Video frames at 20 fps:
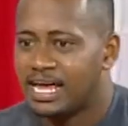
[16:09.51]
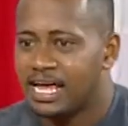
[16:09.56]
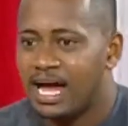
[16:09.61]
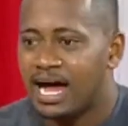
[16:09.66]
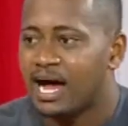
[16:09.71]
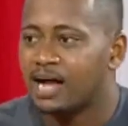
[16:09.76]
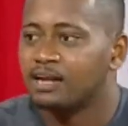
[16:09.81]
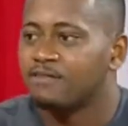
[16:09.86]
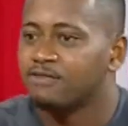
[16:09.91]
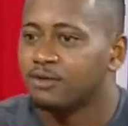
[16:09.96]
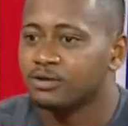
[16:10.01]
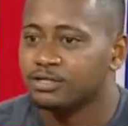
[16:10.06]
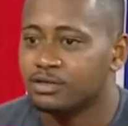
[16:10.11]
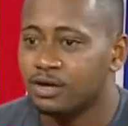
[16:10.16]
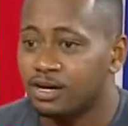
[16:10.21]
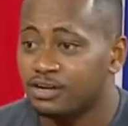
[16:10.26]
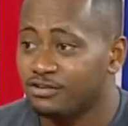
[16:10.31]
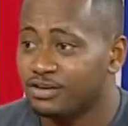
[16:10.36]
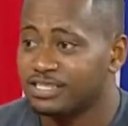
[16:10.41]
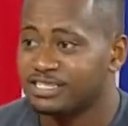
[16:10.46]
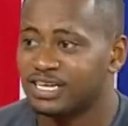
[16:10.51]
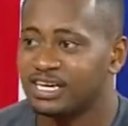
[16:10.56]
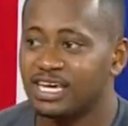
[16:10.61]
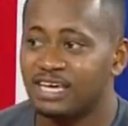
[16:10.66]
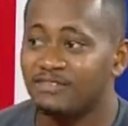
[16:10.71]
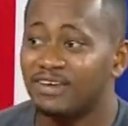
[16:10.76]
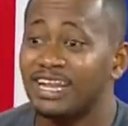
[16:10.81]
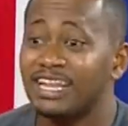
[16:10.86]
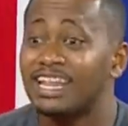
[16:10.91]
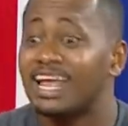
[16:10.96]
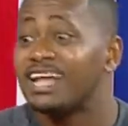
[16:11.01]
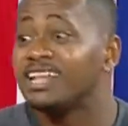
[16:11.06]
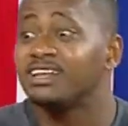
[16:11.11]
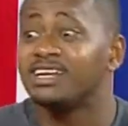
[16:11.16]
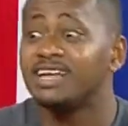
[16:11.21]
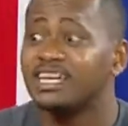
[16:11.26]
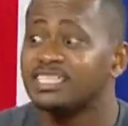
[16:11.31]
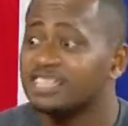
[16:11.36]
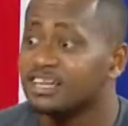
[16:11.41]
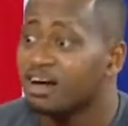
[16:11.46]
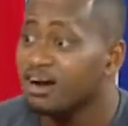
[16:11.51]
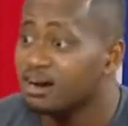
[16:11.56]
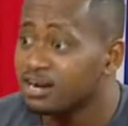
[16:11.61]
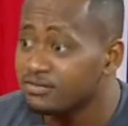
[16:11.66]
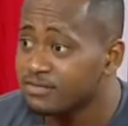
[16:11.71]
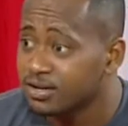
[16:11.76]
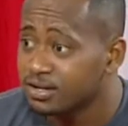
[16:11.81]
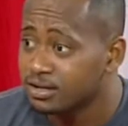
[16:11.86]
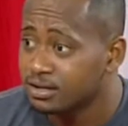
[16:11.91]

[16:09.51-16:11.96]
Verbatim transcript: All of those countries, even London has a carnival.